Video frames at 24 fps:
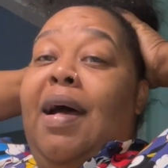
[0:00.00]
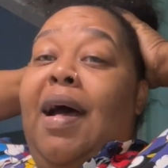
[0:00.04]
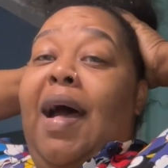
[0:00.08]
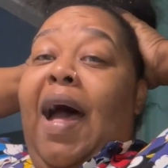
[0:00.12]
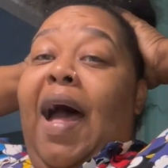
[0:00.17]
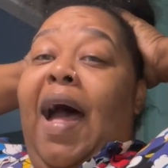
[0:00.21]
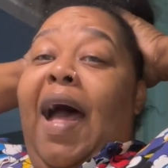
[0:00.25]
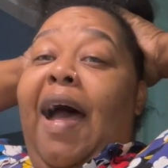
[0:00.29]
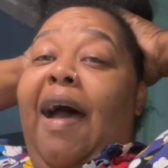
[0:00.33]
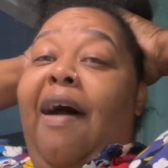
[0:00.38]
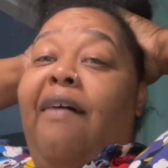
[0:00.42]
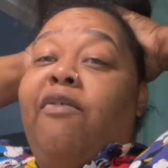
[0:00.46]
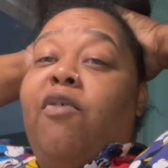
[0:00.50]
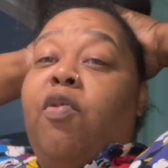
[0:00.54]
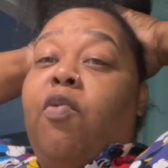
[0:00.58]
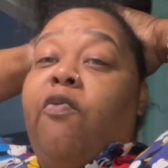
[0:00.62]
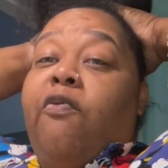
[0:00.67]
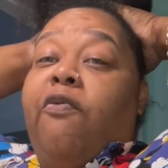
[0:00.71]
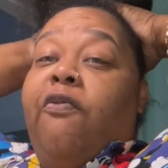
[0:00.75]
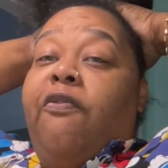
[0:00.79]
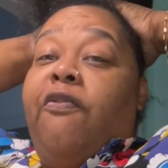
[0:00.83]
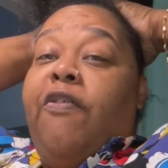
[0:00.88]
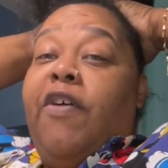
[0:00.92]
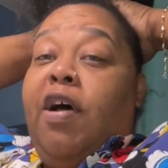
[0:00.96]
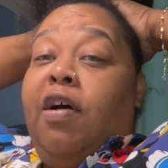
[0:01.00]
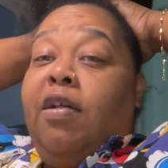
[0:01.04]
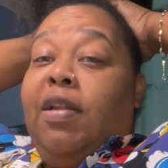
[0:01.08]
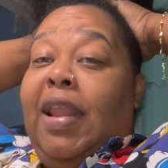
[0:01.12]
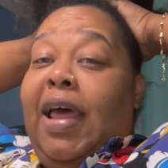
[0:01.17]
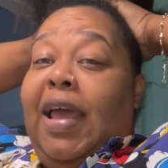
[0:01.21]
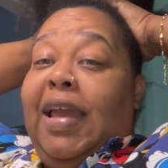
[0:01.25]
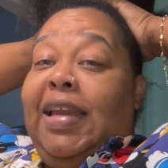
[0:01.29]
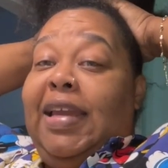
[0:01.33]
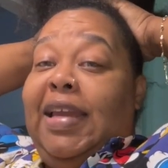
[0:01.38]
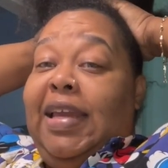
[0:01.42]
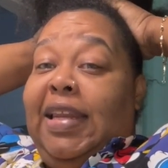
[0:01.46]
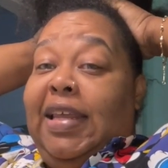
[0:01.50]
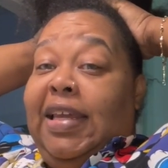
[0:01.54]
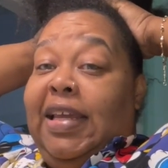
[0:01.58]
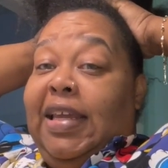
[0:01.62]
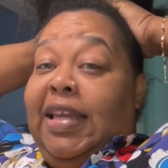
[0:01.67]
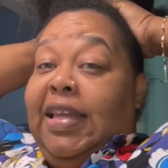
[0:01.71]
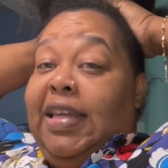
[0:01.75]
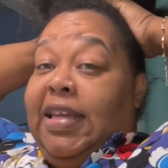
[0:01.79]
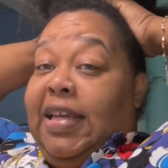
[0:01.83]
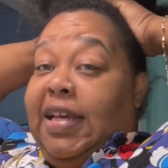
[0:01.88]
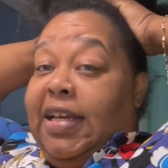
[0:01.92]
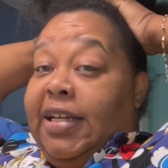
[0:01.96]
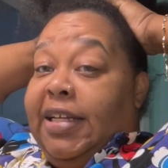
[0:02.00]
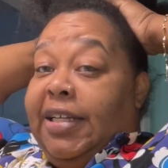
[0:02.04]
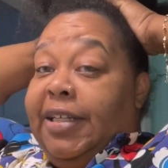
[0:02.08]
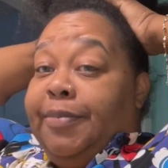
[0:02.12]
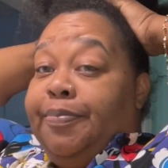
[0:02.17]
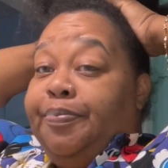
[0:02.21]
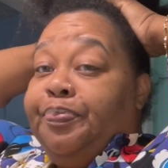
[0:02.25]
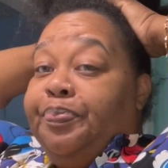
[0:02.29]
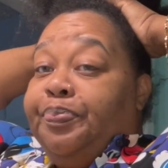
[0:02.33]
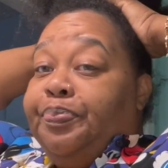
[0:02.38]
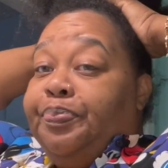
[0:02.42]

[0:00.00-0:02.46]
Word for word: I haven't felt like getting it done